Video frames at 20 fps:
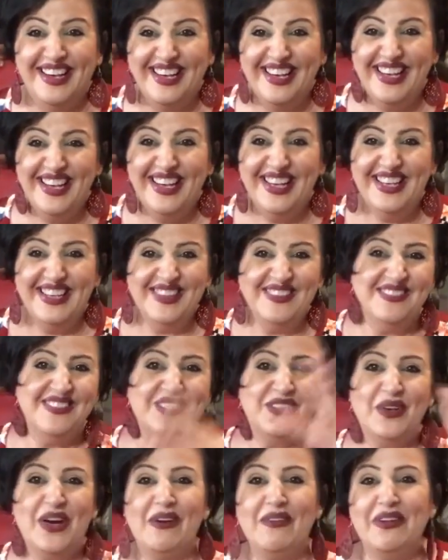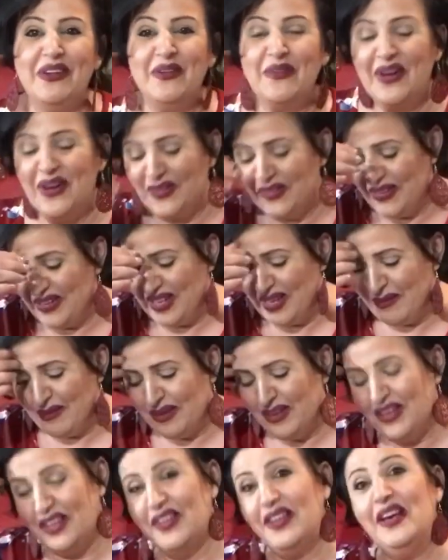we're driving around the
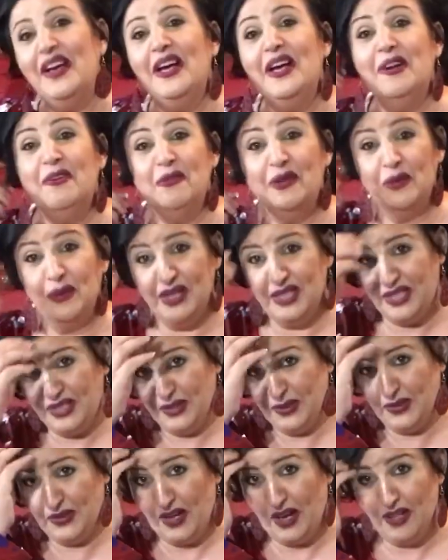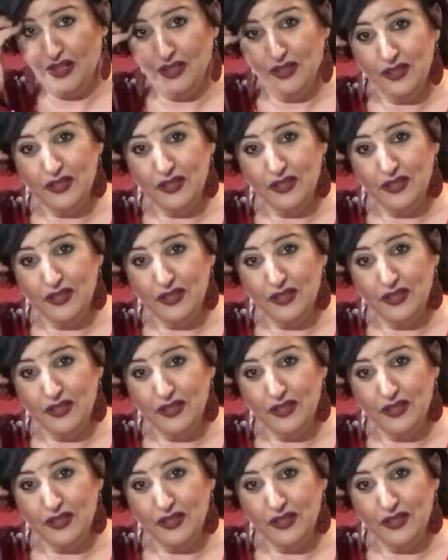neighborhood. We went to the dollar